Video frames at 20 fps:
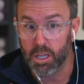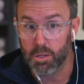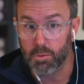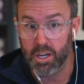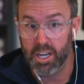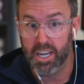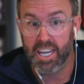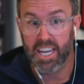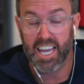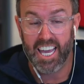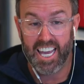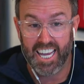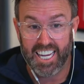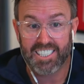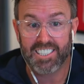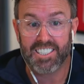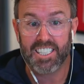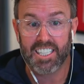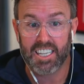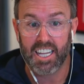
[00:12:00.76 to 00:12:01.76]
the way,
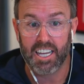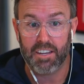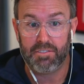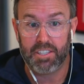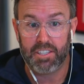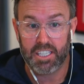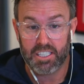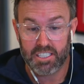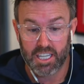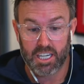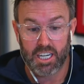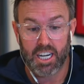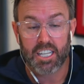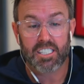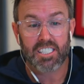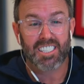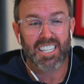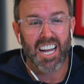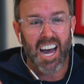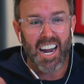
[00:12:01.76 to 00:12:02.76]
into lefties that are
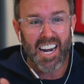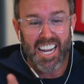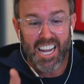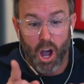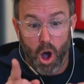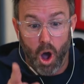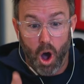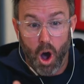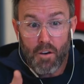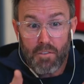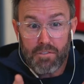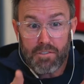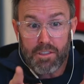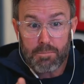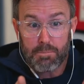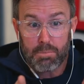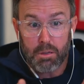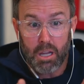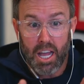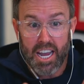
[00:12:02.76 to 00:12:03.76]
starting off
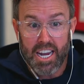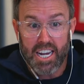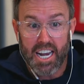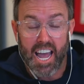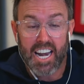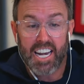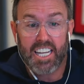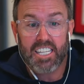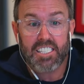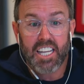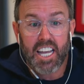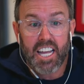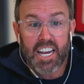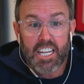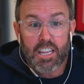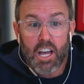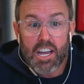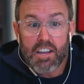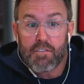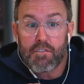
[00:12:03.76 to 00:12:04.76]
the plate. And he's
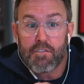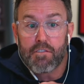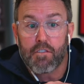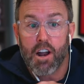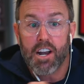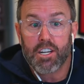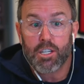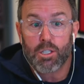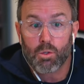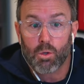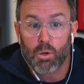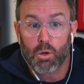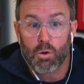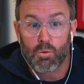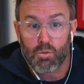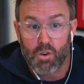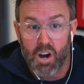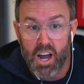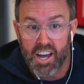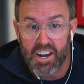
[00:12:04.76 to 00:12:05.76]
getting like front door
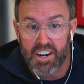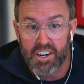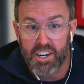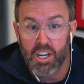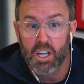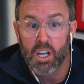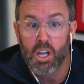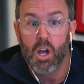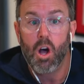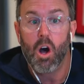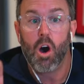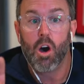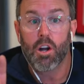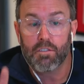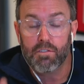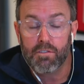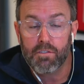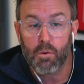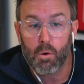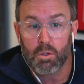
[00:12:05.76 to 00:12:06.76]
run on
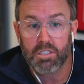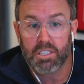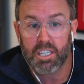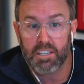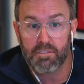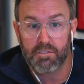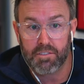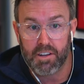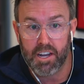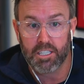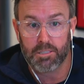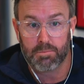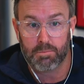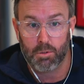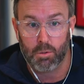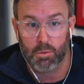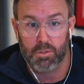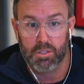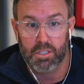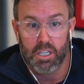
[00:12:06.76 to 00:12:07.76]
a four seam
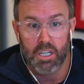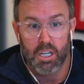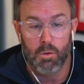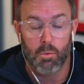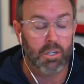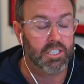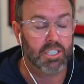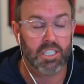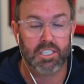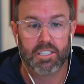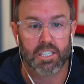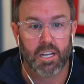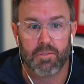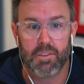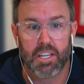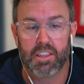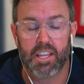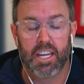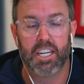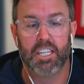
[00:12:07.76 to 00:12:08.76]
fastball which is
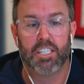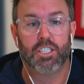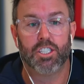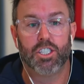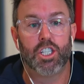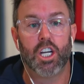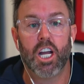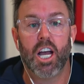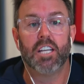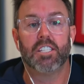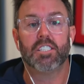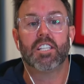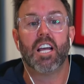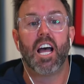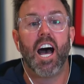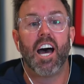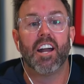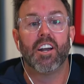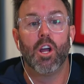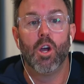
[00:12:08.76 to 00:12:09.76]
something that is just
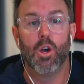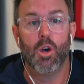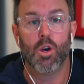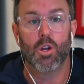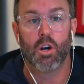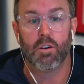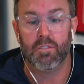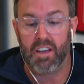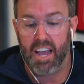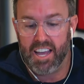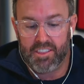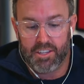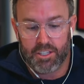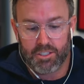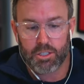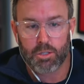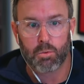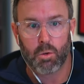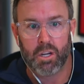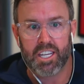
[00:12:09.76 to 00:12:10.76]
unheard of. And the
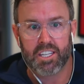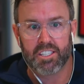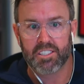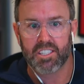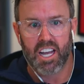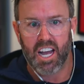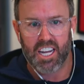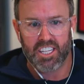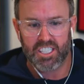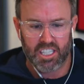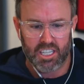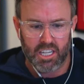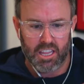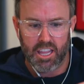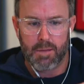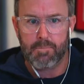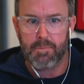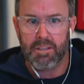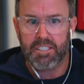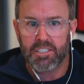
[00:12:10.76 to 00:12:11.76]
swings are just,
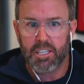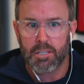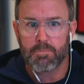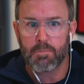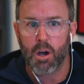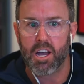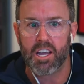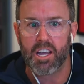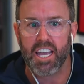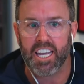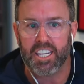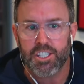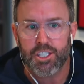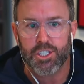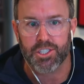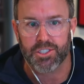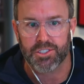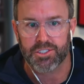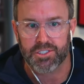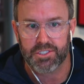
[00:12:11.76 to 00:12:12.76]
they're missing by
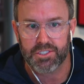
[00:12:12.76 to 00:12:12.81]
inches.